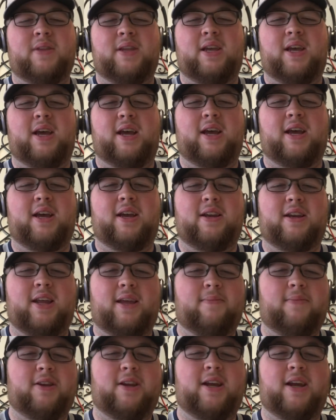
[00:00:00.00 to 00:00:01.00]
and
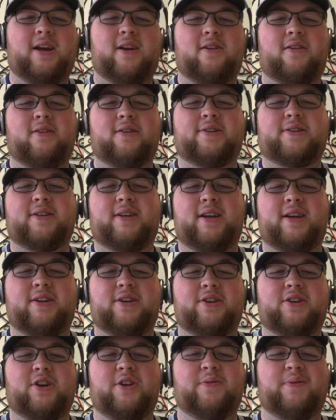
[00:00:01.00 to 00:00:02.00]
Damien Harris and
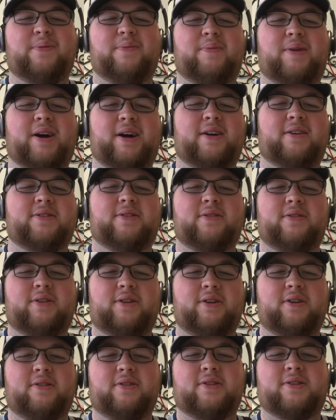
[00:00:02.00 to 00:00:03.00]
Jakobi Meyers are the
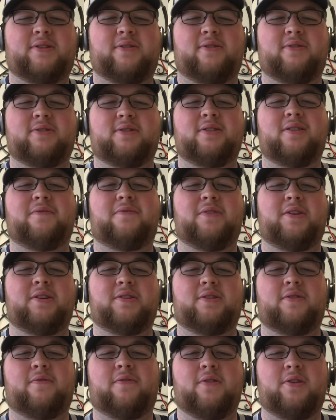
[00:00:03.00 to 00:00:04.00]
young stars of the
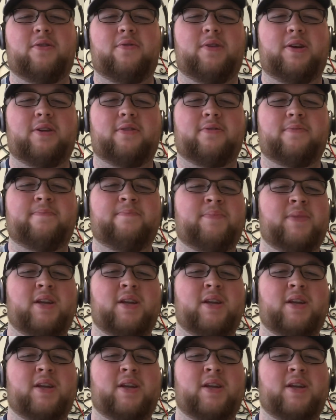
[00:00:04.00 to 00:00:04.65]
future for New England.